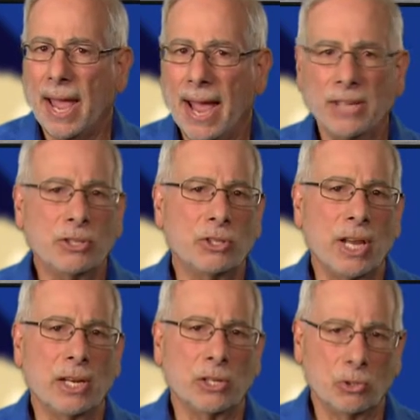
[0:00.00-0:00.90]
Hazards
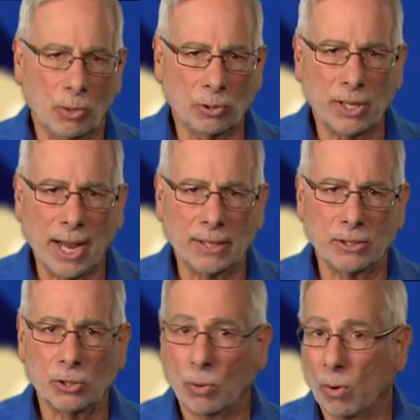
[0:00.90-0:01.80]
and Controls
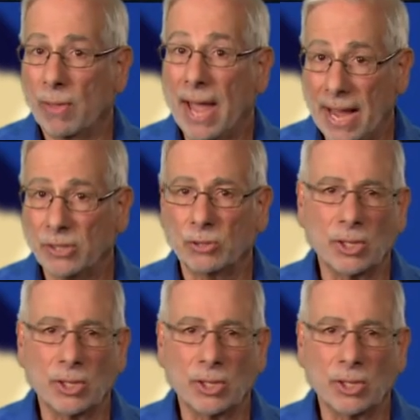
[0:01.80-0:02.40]
Guidance, or the Hazards